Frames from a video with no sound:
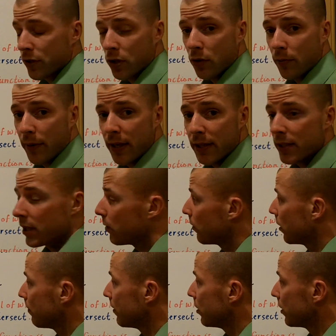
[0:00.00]
So basically
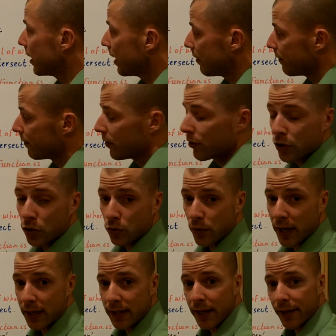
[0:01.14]
we're going to be looking at vertical
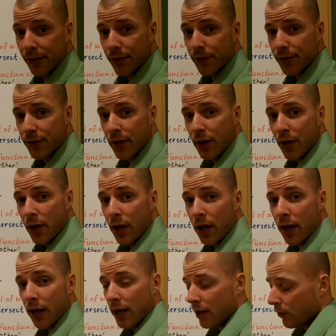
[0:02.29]
rectangles
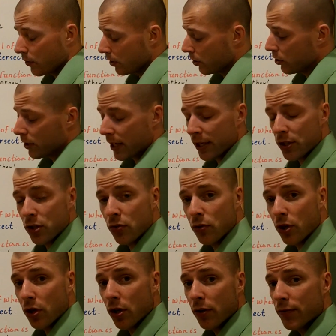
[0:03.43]
and we're going to look at two
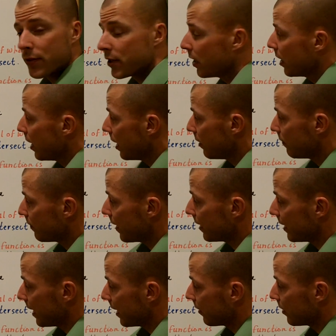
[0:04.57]
curves and
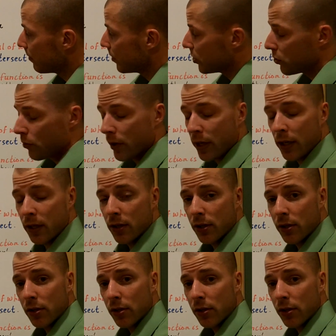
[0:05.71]
find the area between